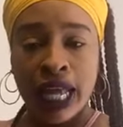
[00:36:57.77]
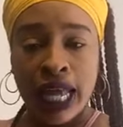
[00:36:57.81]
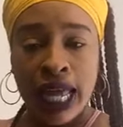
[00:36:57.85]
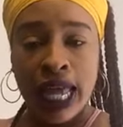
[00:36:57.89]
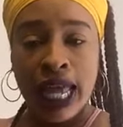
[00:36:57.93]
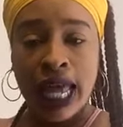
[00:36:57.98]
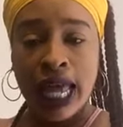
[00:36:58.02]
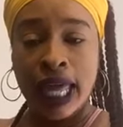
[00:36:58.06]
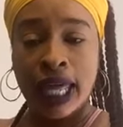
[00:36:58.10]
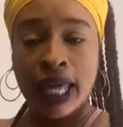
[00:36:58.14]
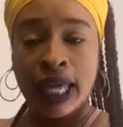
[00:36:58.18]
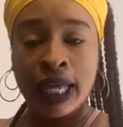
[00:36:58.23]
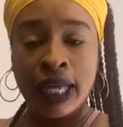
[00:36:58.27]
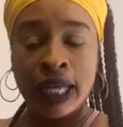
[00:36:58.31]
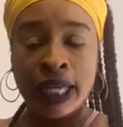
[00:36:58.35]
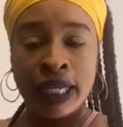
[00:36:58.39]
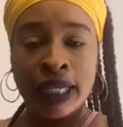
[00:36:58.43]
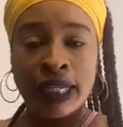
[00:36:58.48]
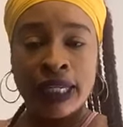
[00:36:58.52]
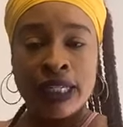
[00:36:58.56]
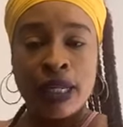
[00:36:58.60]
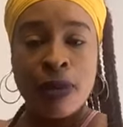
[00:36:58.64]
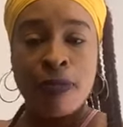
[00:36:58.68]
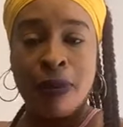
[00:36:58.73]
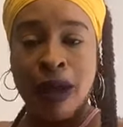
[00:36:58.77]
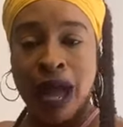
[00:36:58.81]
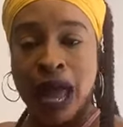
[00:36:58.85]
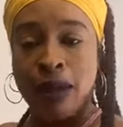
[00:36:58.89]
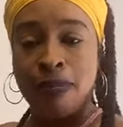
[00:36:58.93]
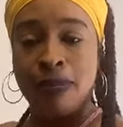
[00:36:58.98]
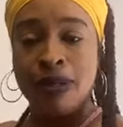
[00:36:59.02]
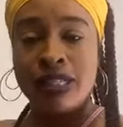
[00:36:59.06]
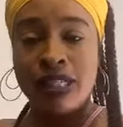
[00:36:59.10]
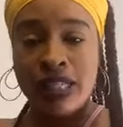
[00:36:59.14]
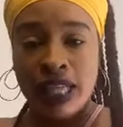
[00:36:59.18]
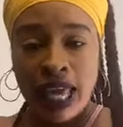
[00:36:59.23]
Huh? The
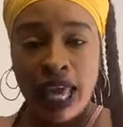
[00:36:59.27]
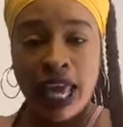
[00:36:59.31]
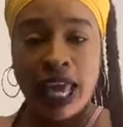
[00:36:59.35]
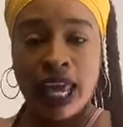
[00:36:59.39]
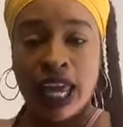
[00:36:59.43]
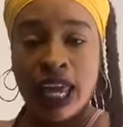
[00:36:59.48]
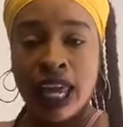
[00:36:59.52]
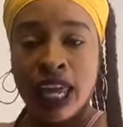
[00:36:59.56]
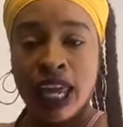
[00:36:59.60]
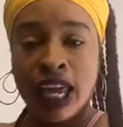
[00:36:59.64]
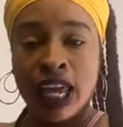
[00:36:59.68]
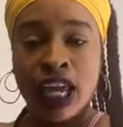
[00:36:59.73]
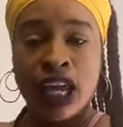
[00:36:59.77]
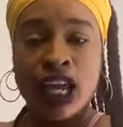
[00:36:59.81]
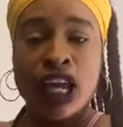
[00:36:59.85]
Bible says.